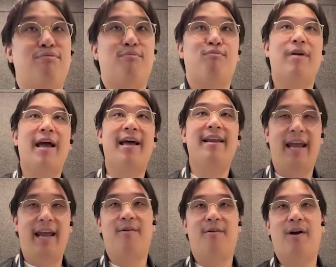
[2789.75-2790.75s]
Read
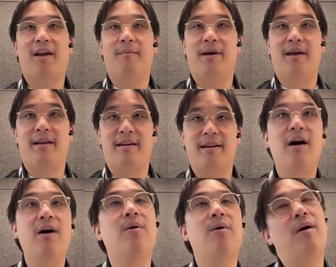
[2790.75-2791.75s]
and recommend.
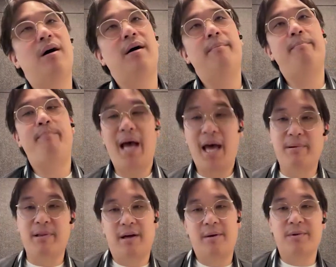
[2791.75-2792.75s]
Bad
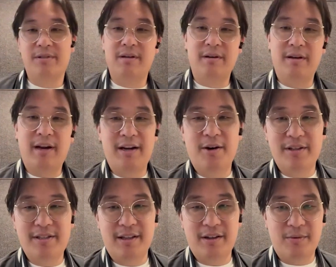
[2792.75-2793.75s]
Blood was good. I know
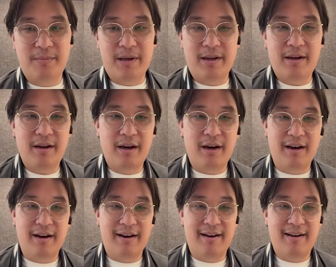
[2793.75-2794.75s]
it's a little bit
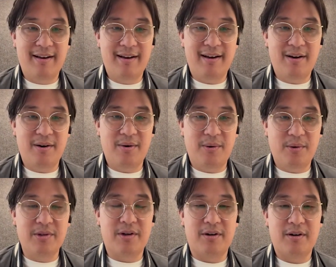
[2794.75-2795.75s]

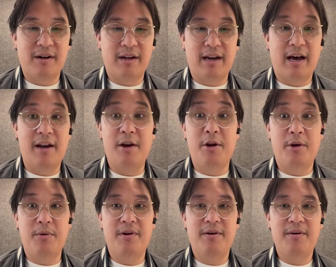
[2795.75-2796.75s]
older and not
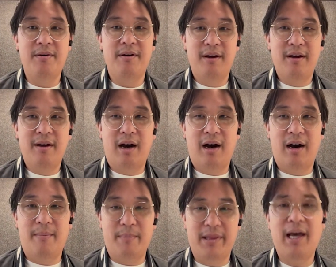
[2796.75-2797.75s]
new,
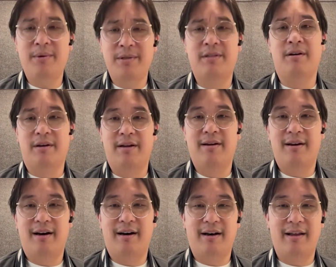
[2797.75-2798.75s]
but that was good.
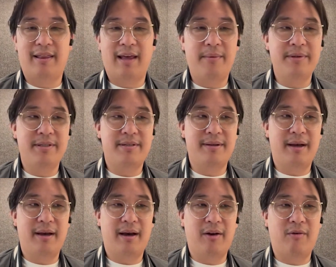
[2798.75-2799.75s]
That was
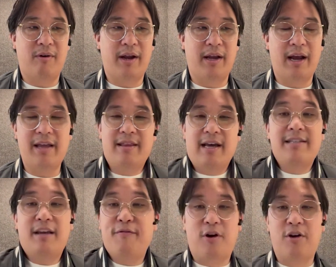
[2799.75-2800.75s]
a great, I'd
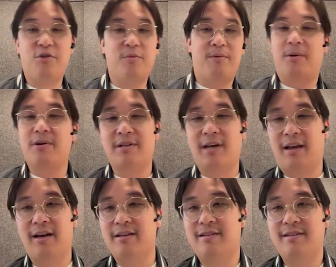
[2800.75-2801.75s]
say for entrepreneurs like
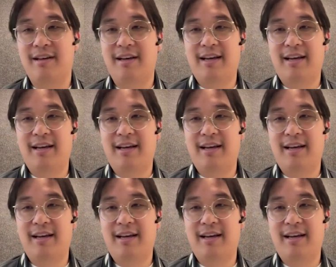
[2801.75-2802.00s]
us,